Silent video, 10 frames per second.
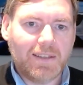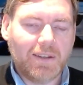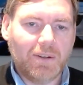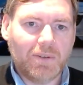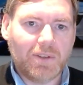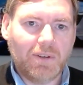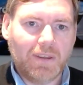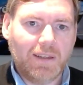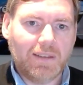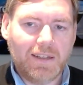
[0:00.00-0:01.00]
So I
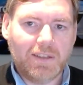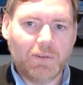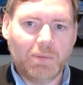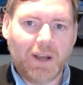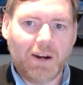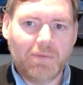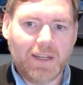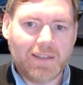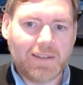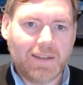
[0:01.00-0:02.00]
think it's all about
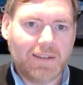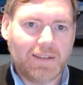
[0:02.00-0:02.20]
risk.